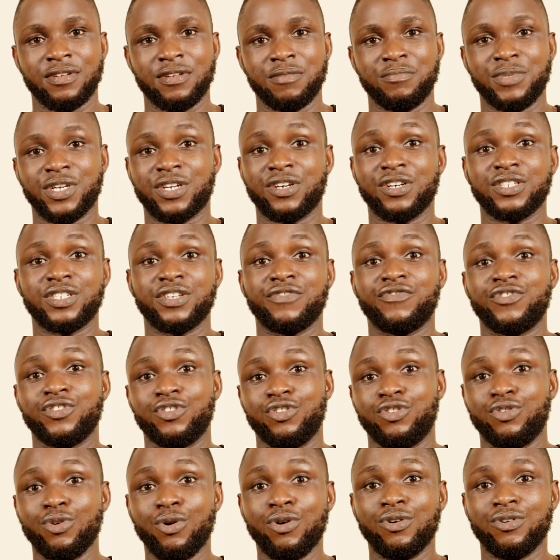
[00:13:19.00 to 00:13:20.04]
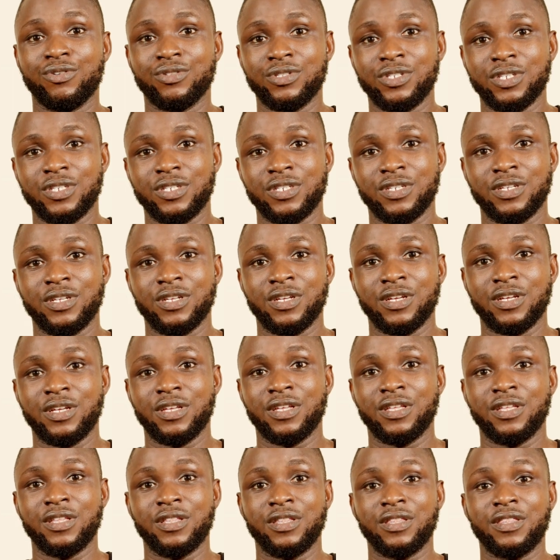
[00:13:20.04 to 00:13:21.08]
Because if you don't,
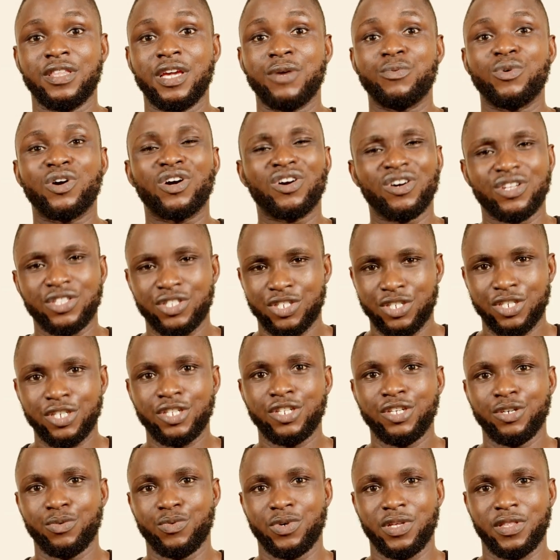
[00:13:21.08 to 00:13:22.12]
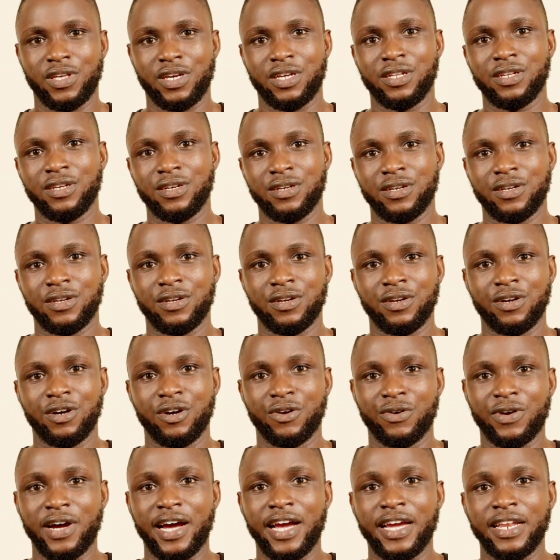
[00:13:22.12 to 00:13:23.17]
they will continue with it. All
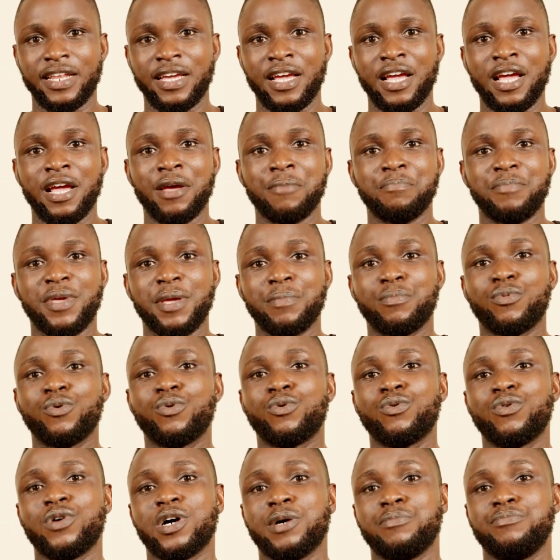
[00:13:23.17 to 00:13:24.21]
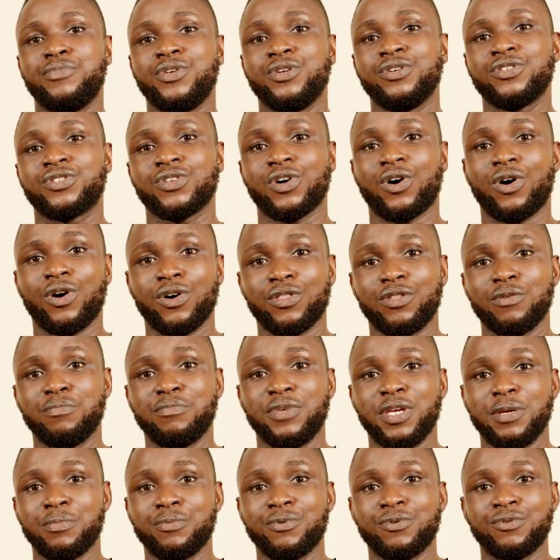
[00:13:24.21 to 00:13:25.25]
right? People who abuse other
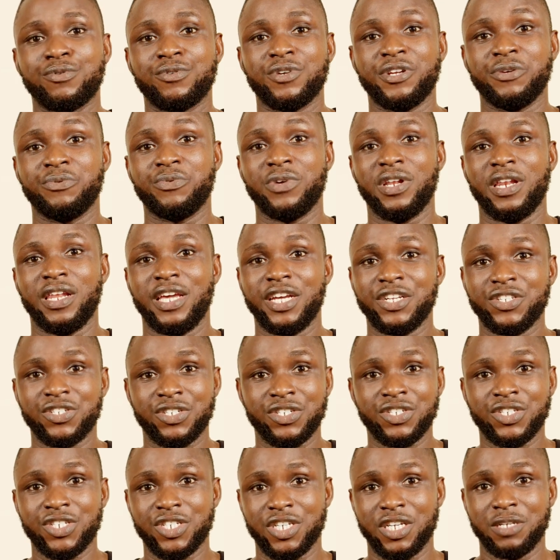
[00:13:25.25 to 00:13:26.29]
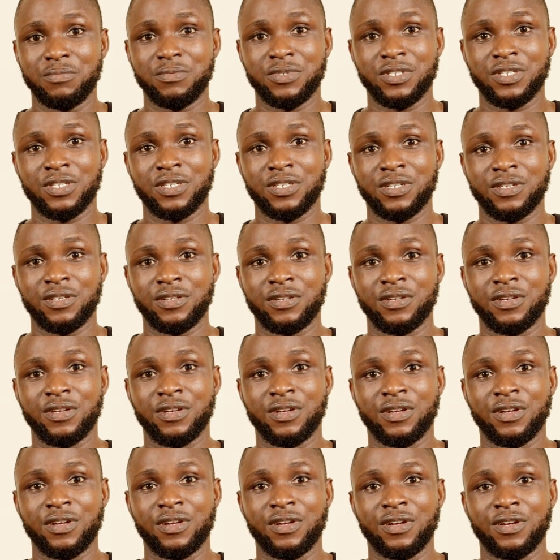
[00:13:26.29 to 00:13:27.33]
people in relationships
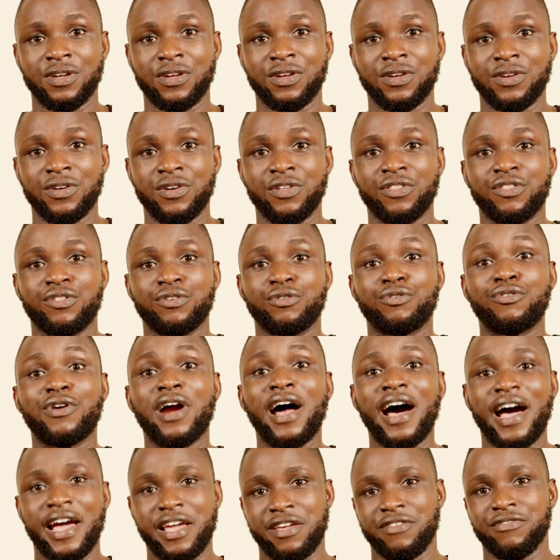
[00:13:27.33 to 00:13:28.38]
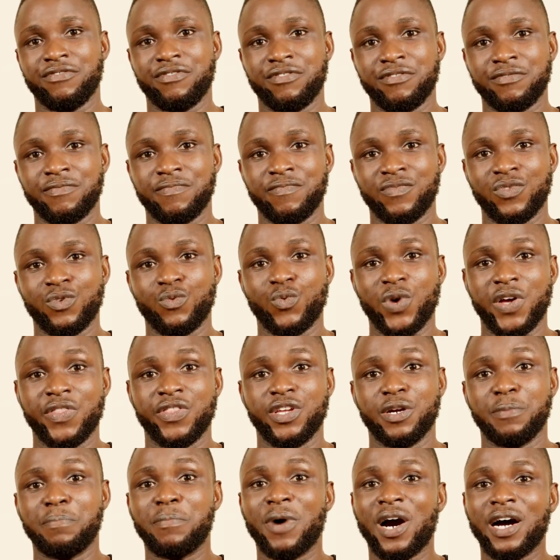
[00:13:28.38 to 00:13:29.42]
thrive when
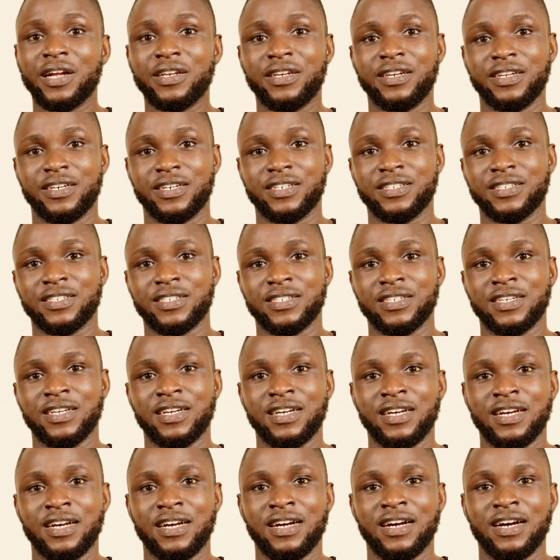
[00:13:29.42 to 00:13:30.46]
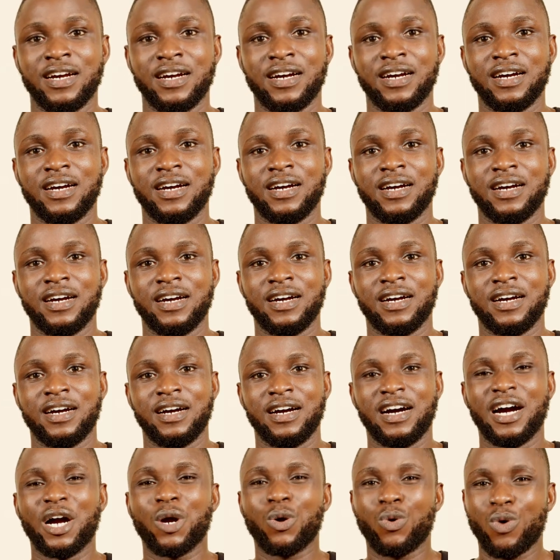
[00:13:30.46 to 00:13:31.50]
their partners
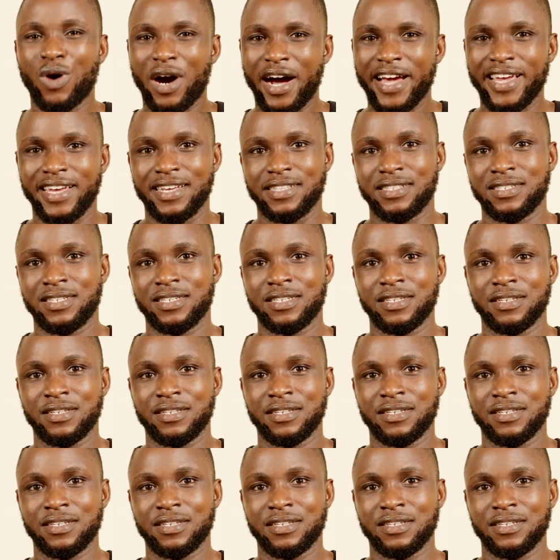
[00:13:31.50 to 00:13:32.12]
are quiet.